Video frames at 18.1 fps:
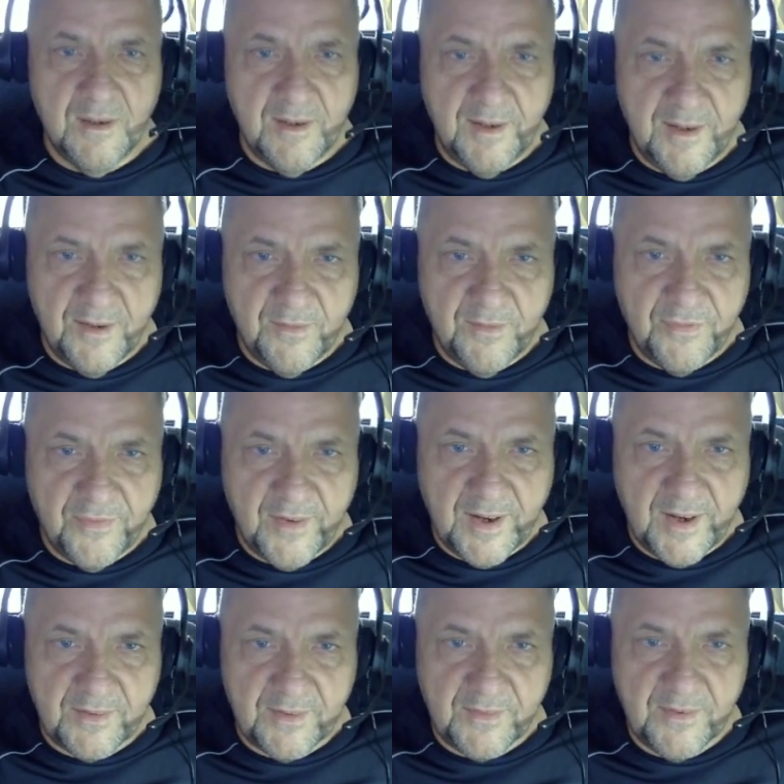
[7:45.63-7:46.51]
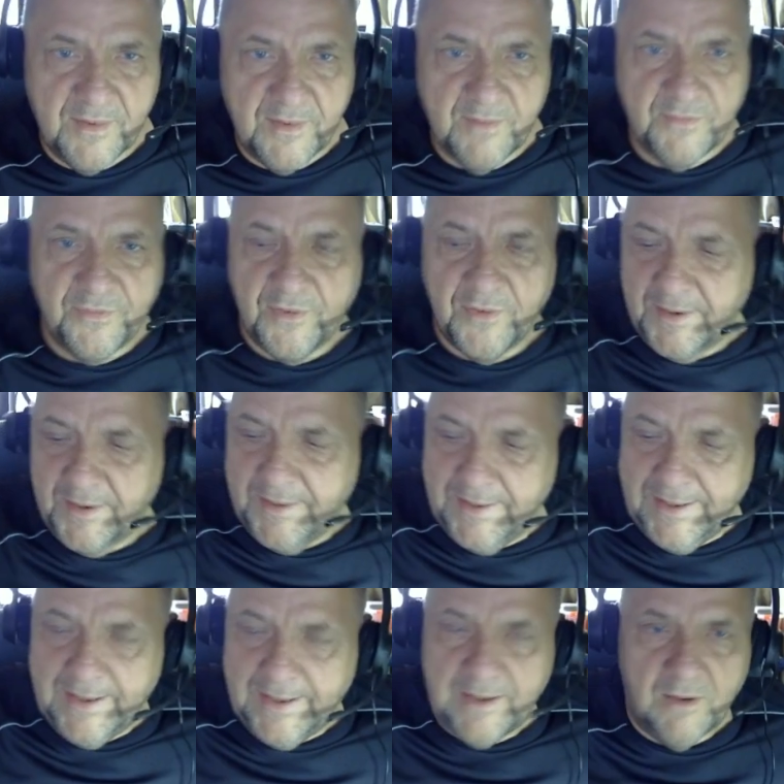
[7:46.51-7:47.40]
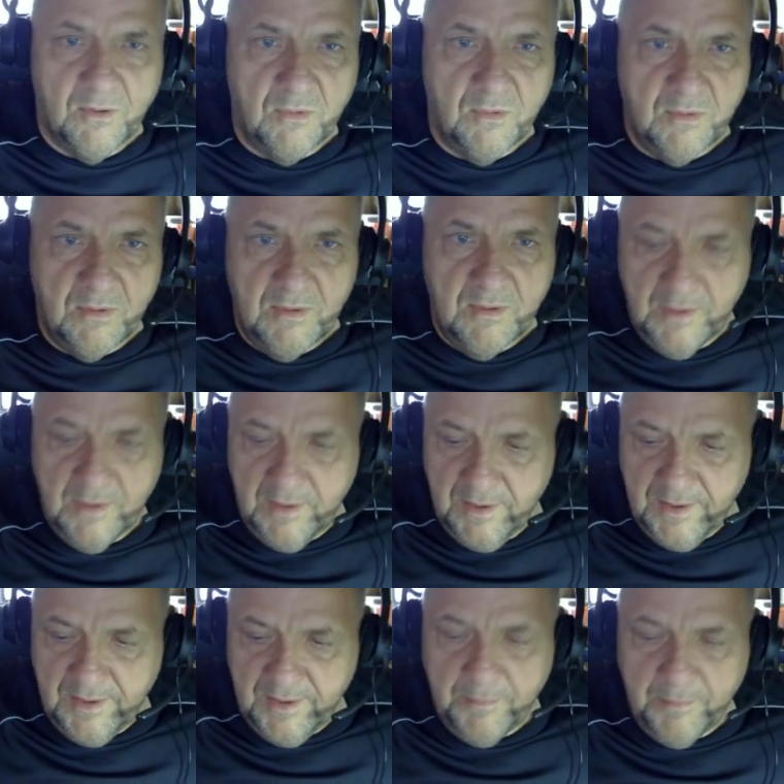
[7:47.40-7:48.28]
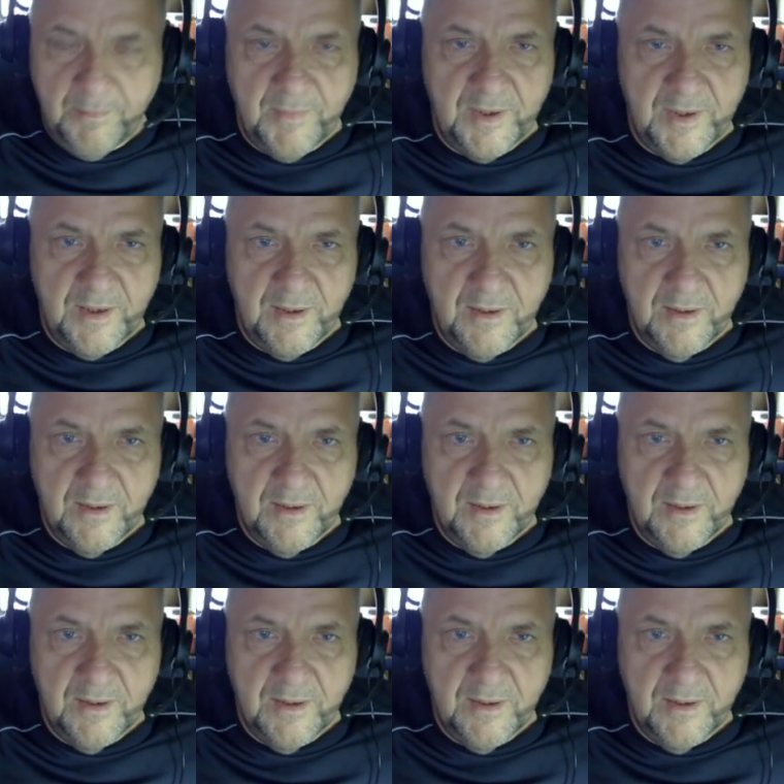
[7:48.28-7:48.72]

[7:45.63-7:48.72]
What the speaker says: In fact, for now, let me